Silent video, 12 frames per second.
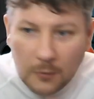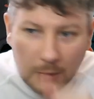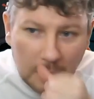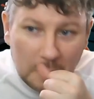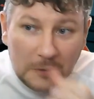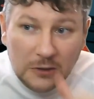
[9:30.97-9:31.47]

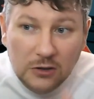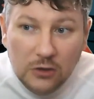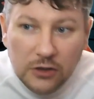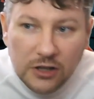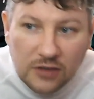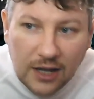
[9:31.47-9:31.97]
when you're
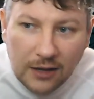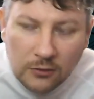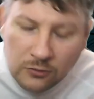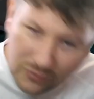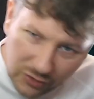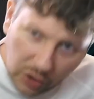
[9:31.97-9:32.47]
looking
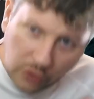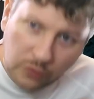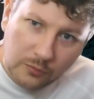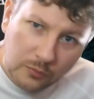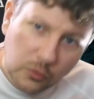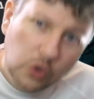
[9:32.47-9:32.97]
down, don't
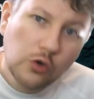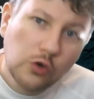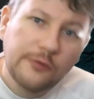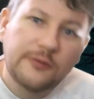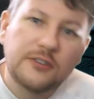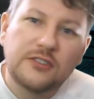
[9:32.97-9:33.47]

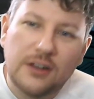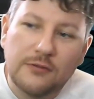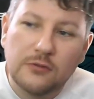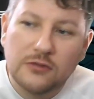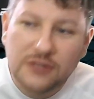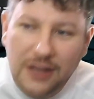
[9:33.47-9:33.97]
move for
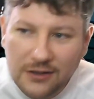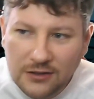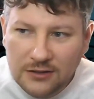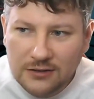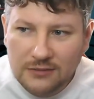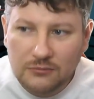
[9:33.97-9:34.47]
several
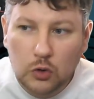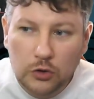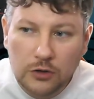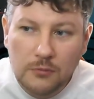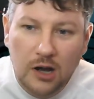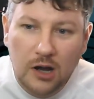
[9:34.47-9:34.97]
seconds or
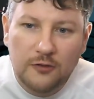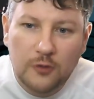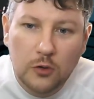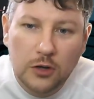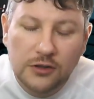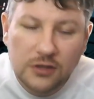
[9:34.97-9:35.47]
you might
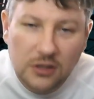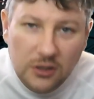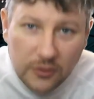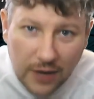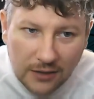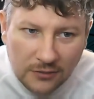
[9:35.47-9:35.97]
fall into the
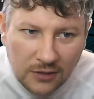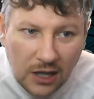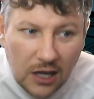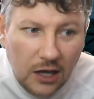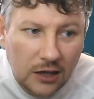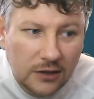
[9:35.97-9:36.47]
ground.
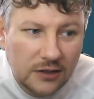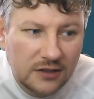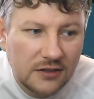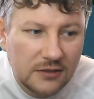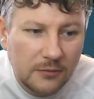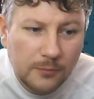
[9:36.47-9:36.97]
This
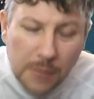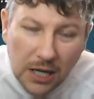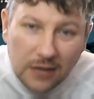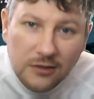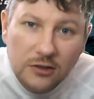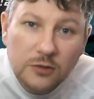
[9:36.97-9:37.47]
is a
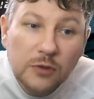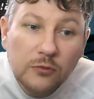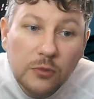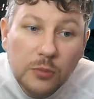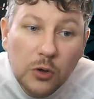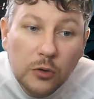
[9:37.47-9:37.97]
bug that's been
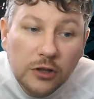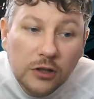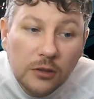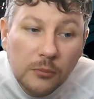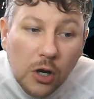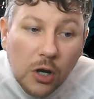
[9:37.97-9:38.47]
reported at
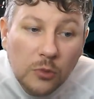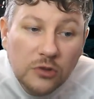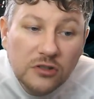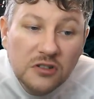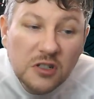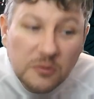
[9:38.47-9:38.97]
the moment,
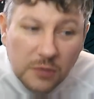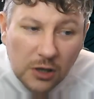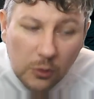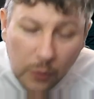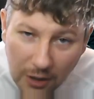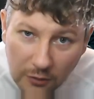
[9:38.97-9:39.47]
so just be
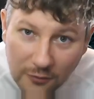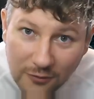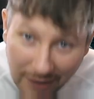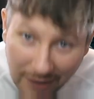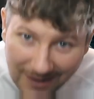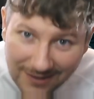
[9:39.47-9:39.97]
aware of
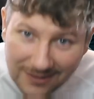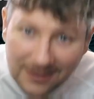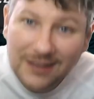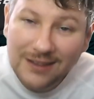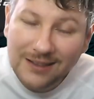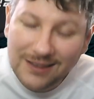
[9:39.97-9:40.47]
that,
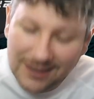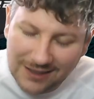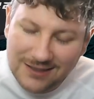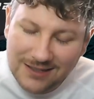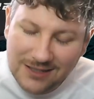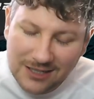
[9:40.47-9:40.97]

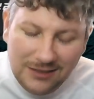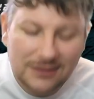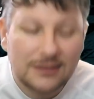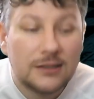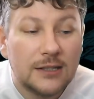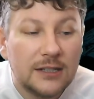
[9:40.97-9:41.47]
ladies and
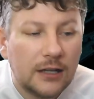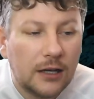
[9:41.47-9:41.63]
gents.